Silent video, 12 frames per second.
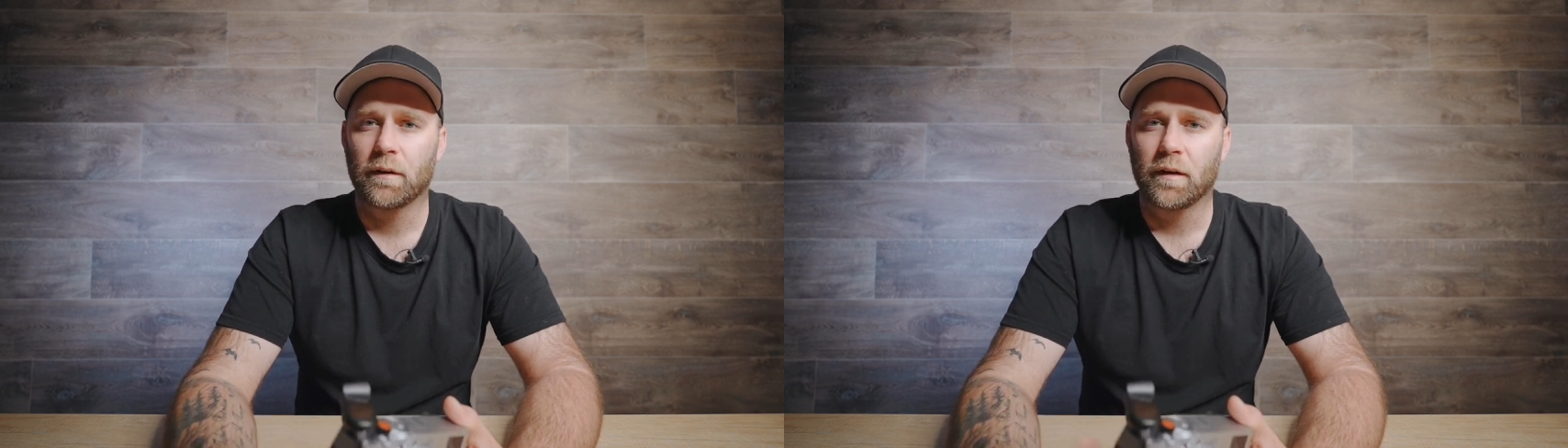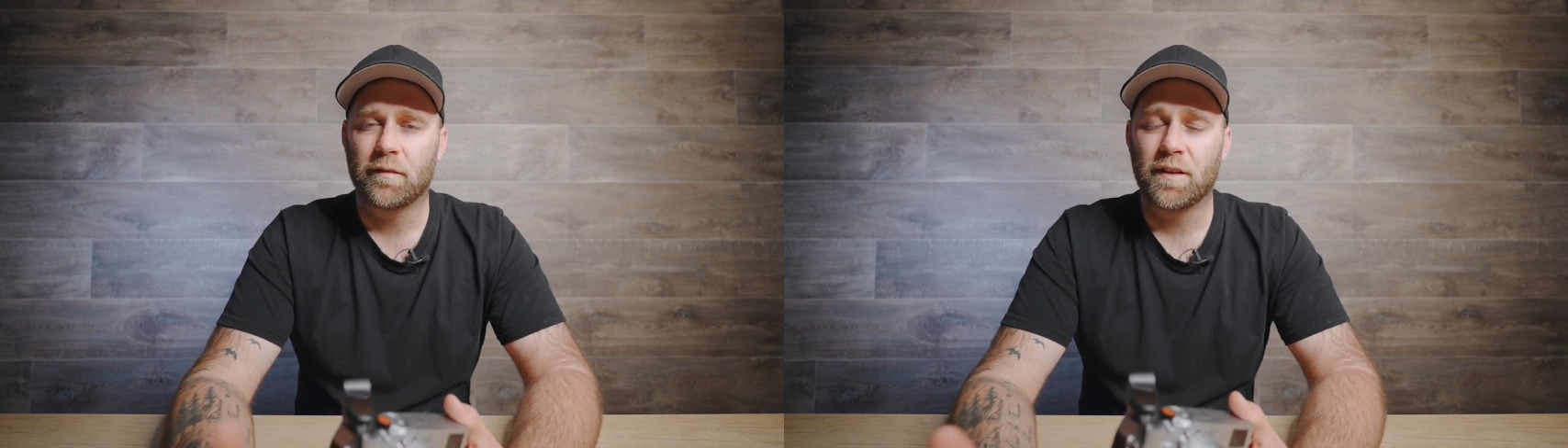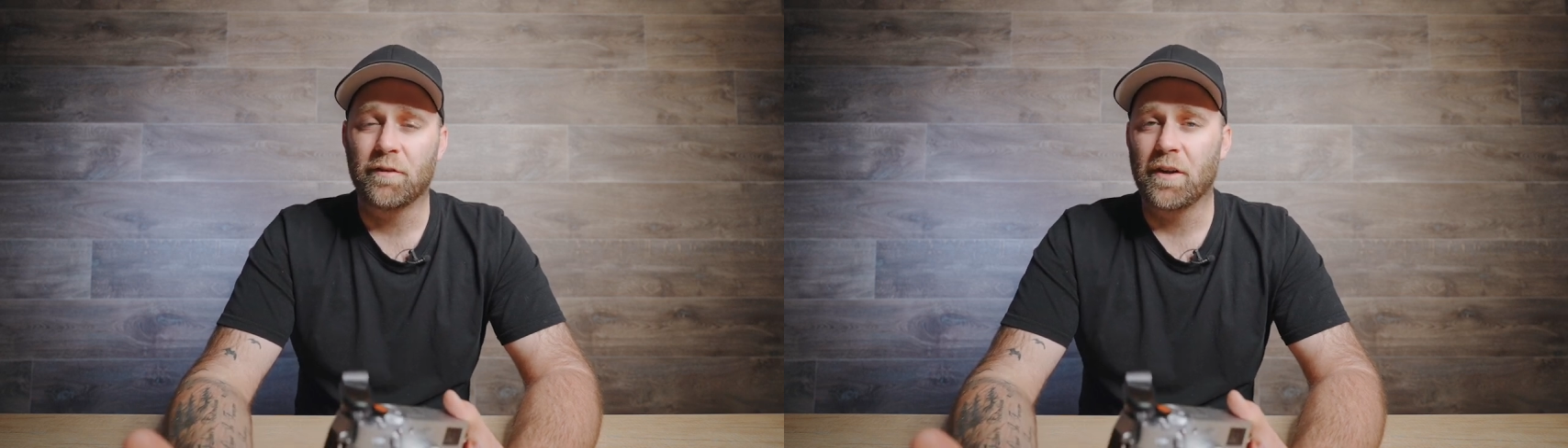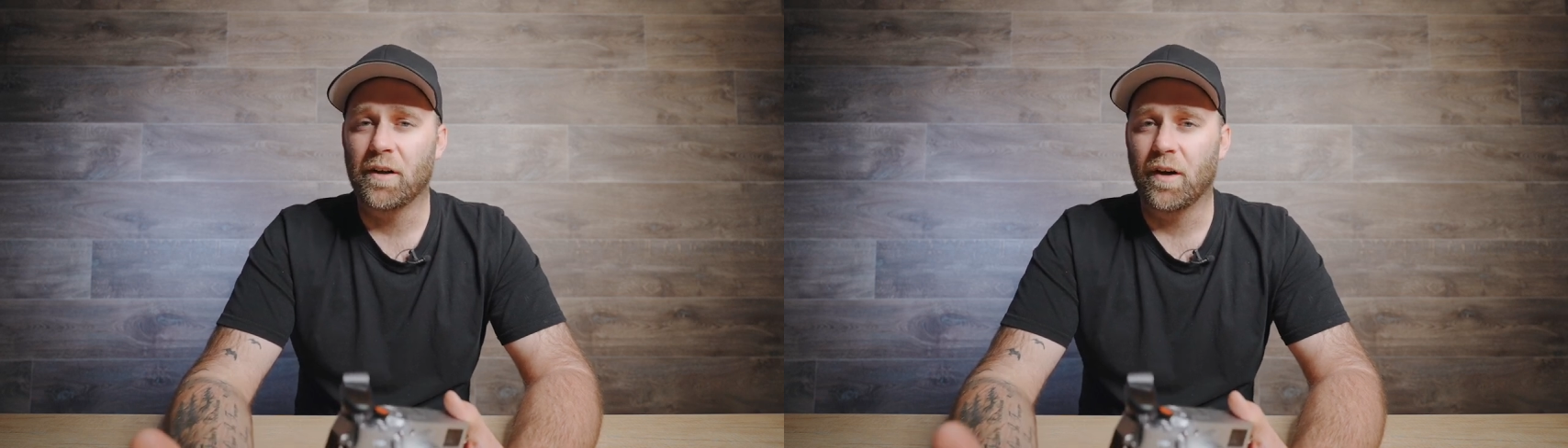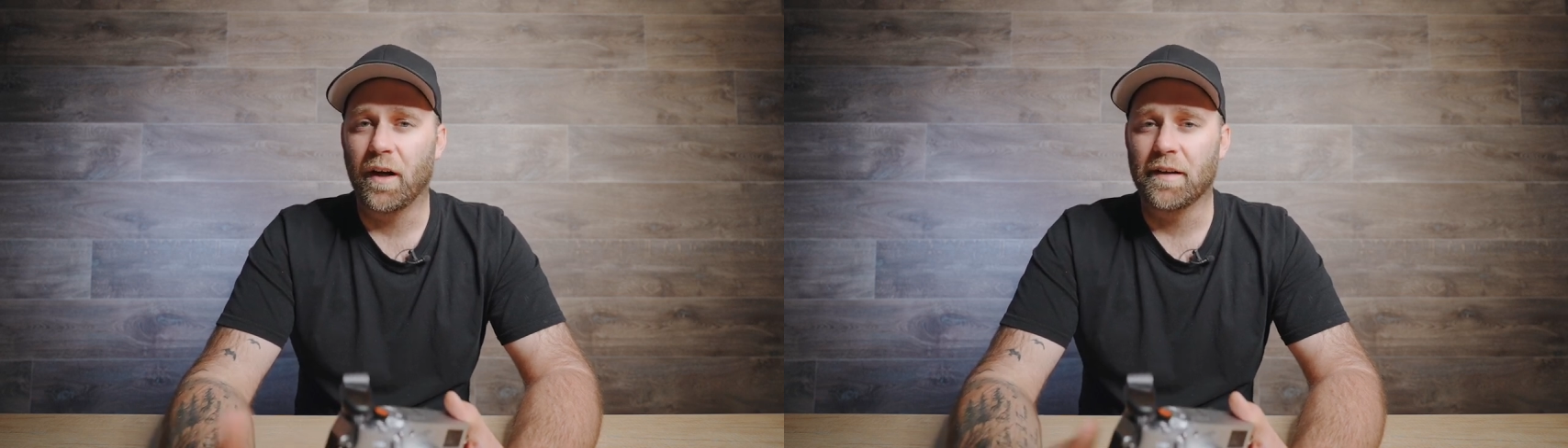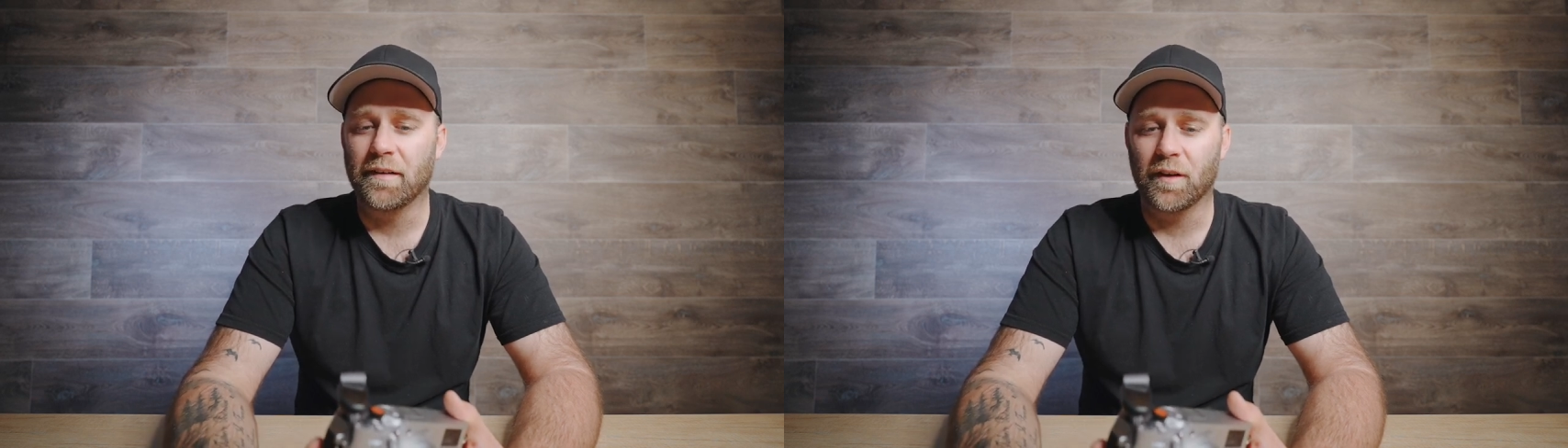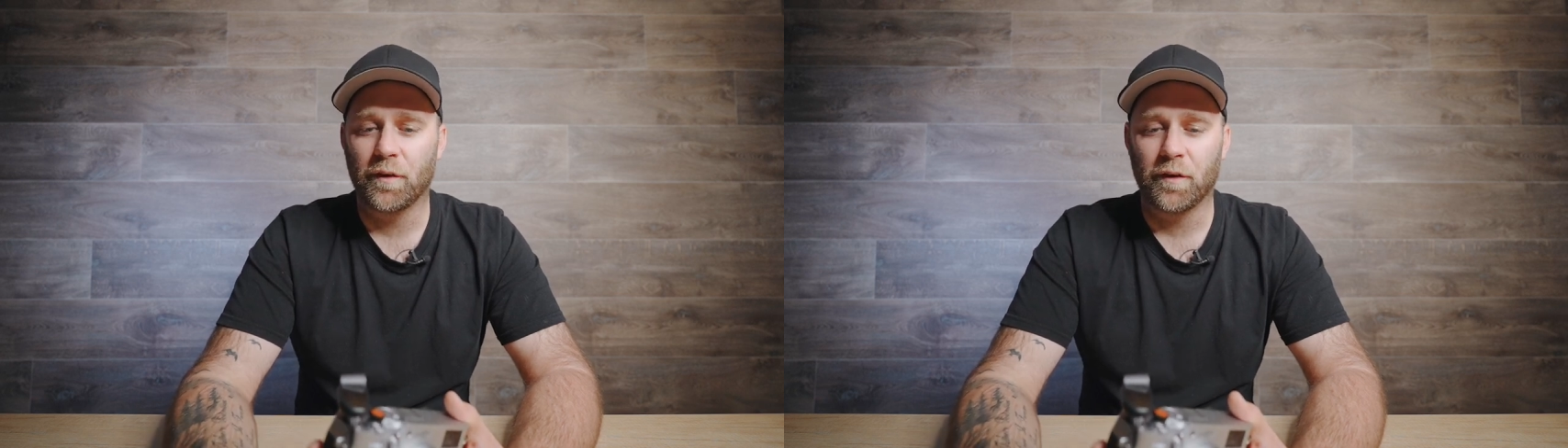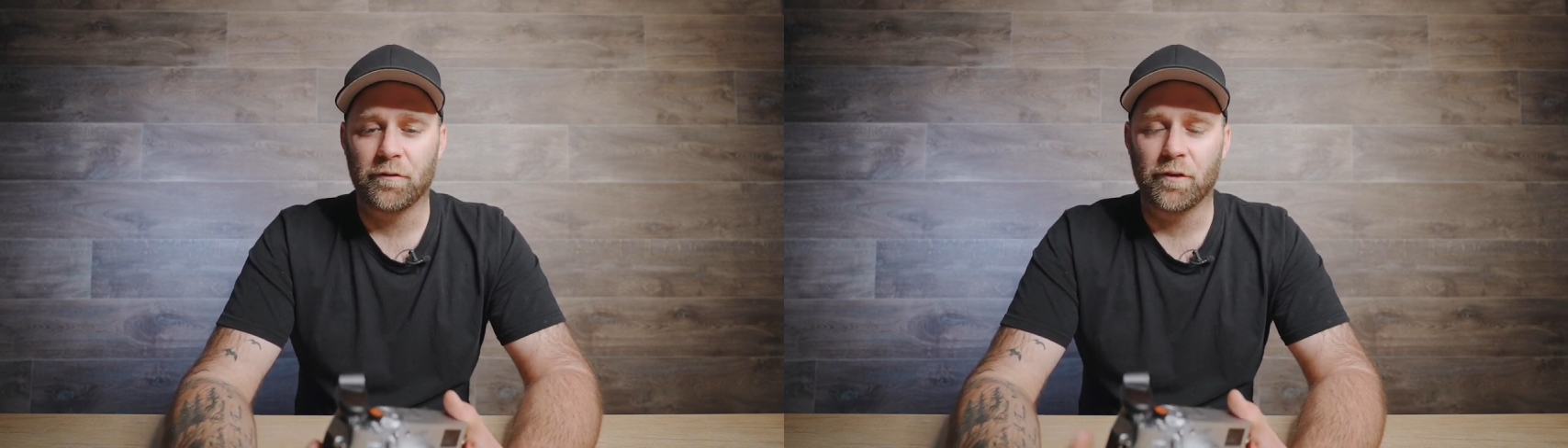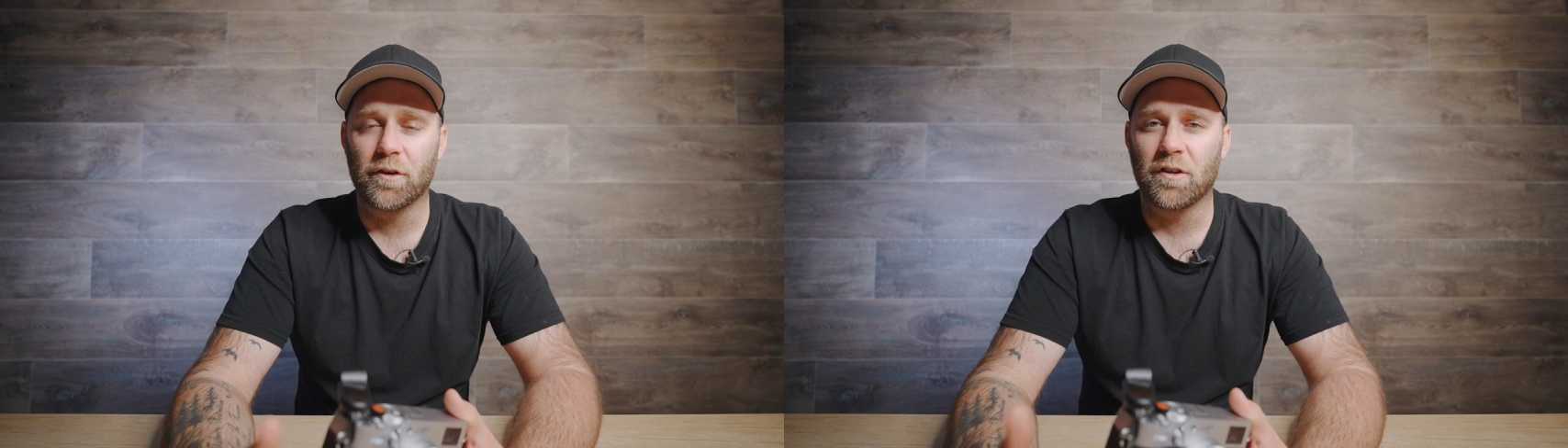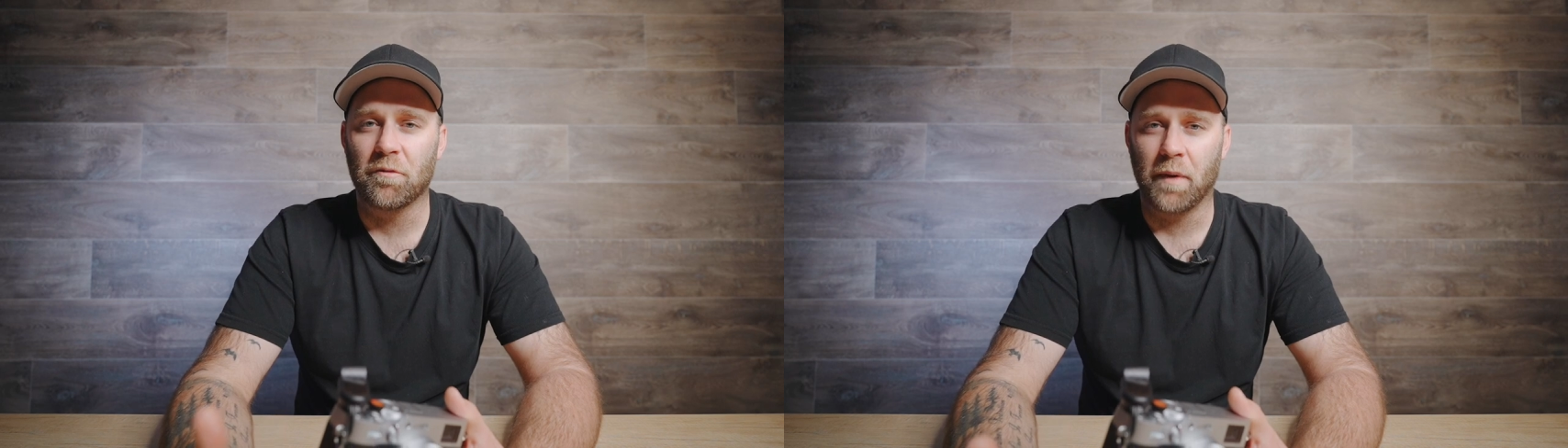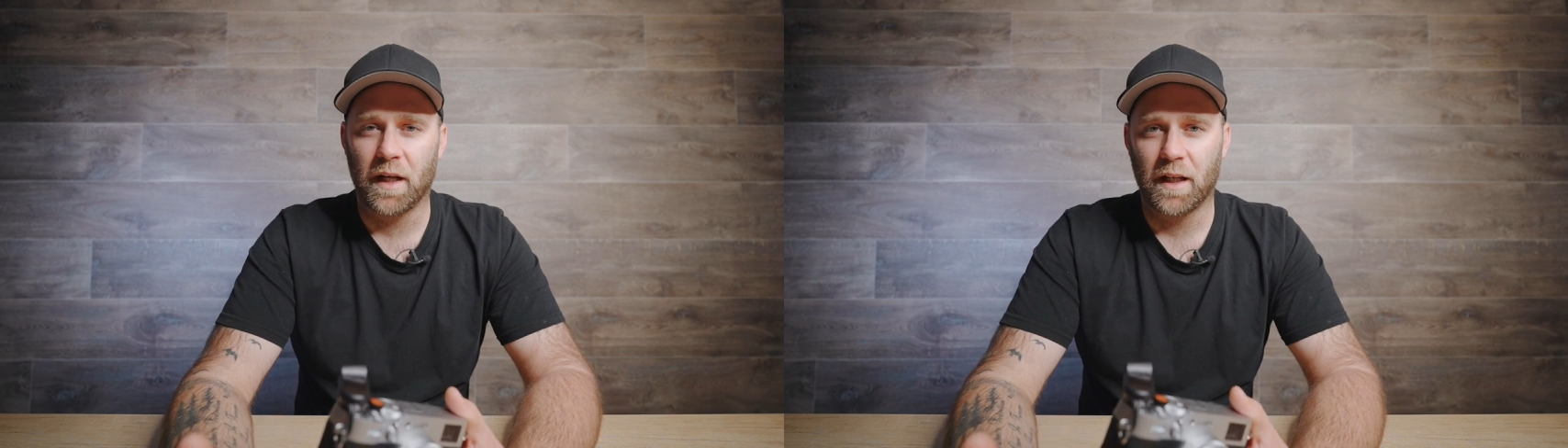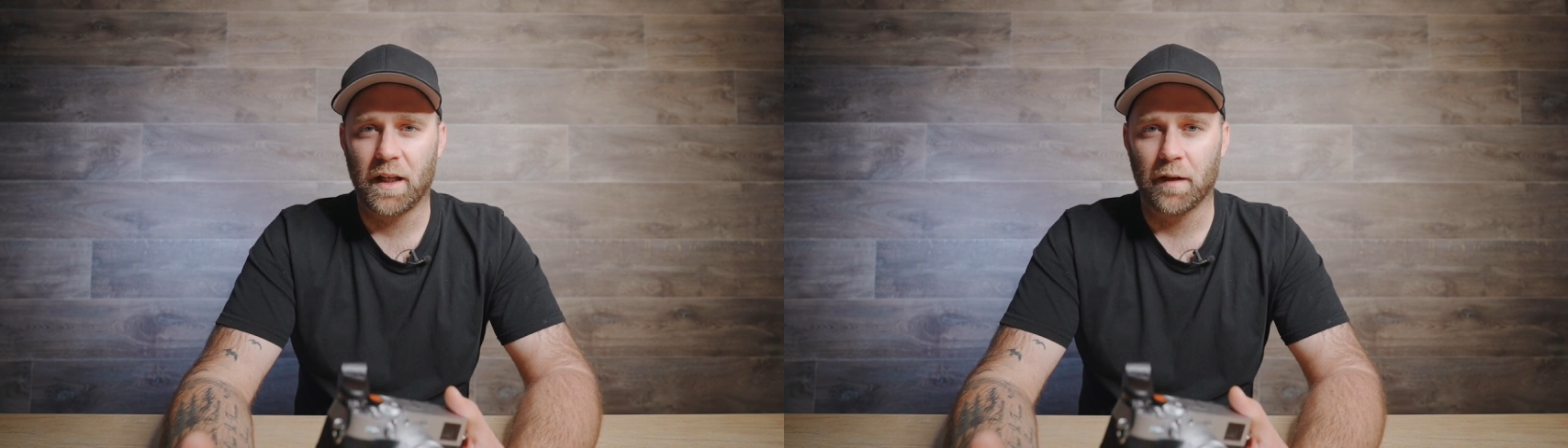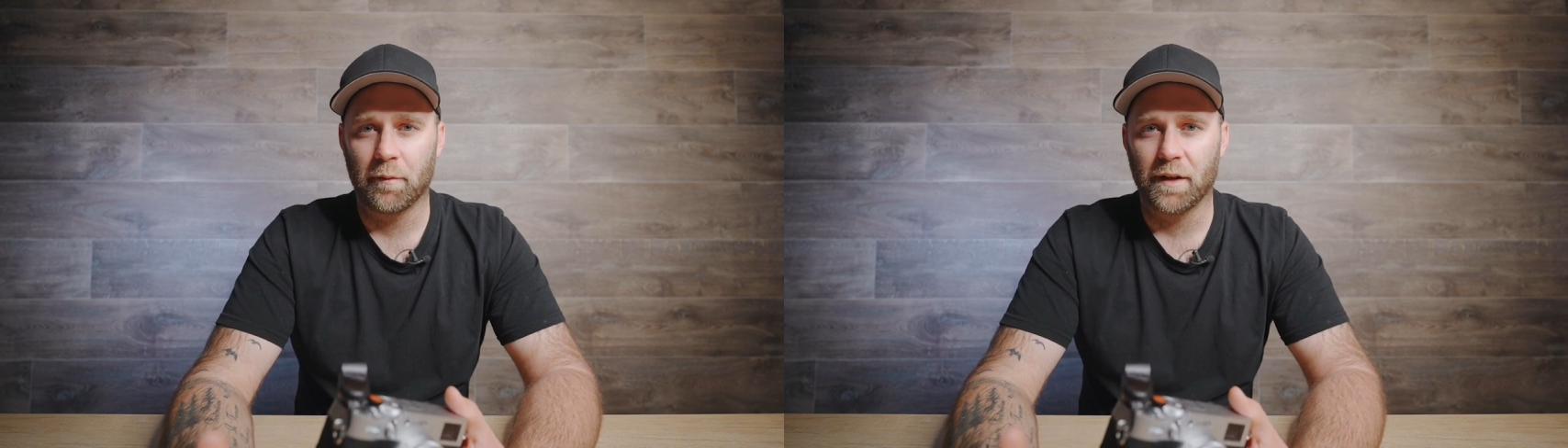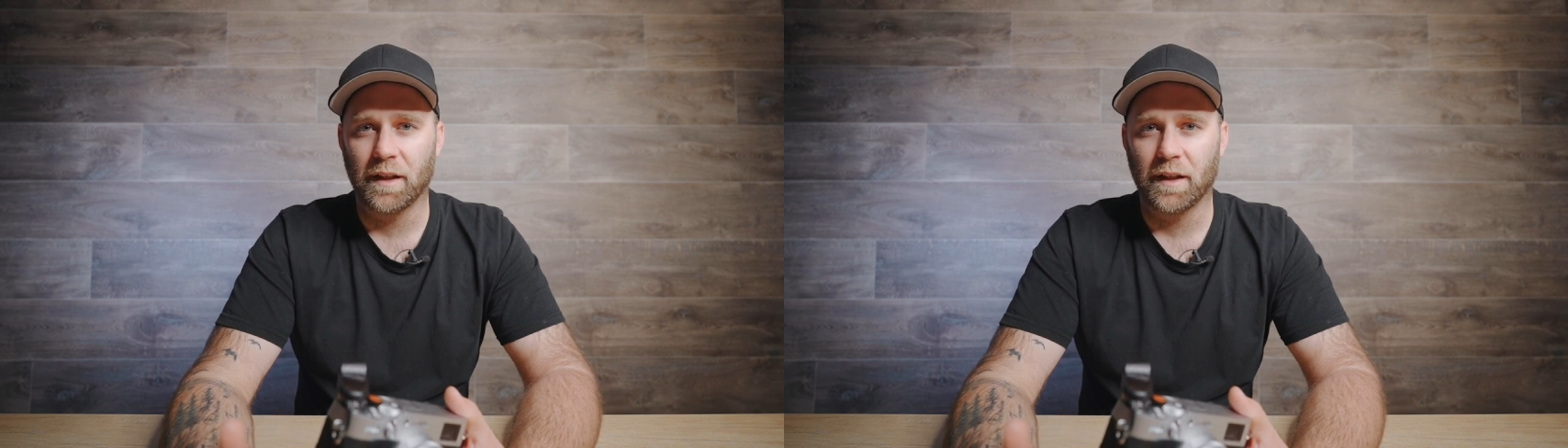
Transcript: It's definitely not ideal that Fuji have made a camera